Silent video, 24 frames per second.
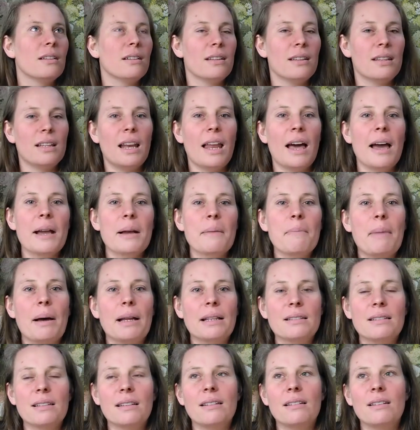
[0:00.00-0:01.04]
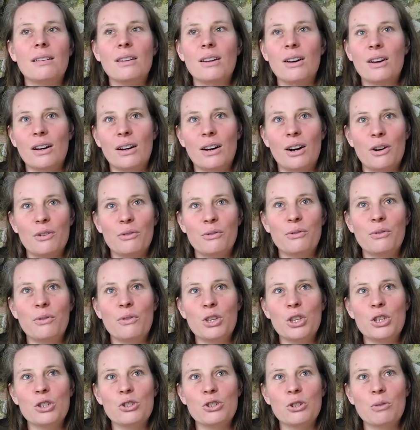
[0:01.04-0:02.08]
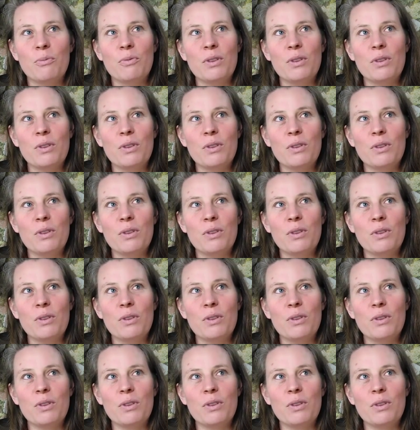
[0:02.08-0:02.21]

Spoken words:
the like button of YouTube